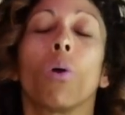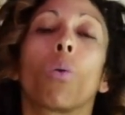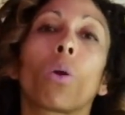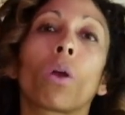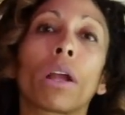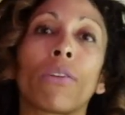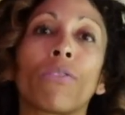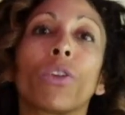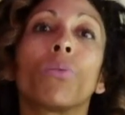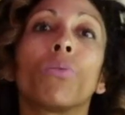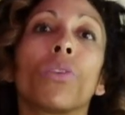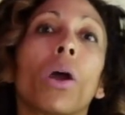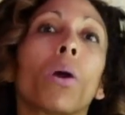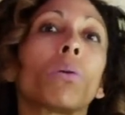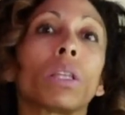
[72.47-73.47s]
or if you
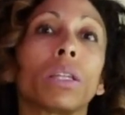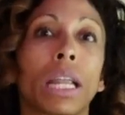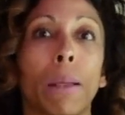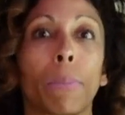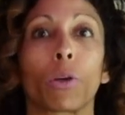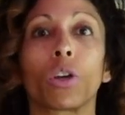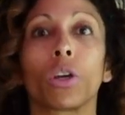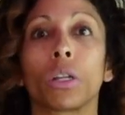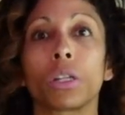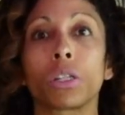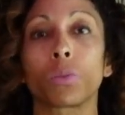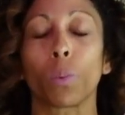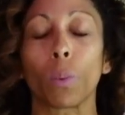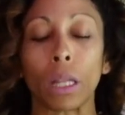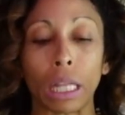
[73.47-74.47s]
know the neighborhood
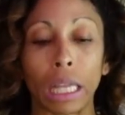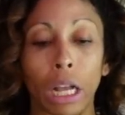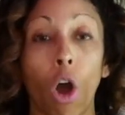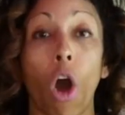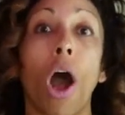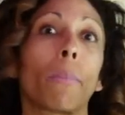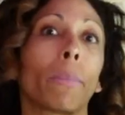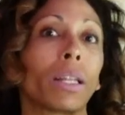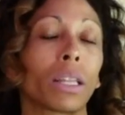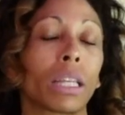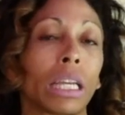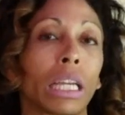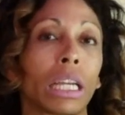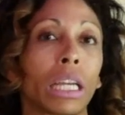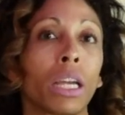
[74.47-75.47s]
is really
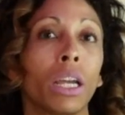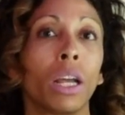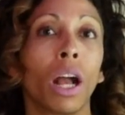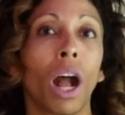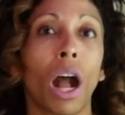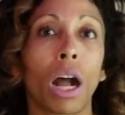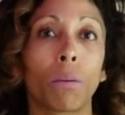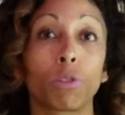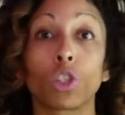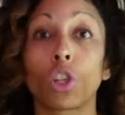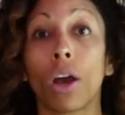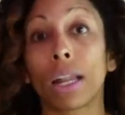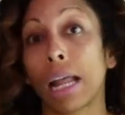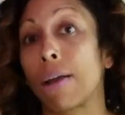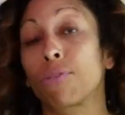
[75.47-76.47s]
commonly
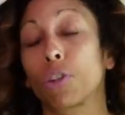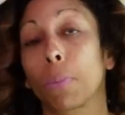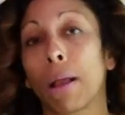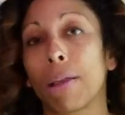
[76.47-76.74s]
sought after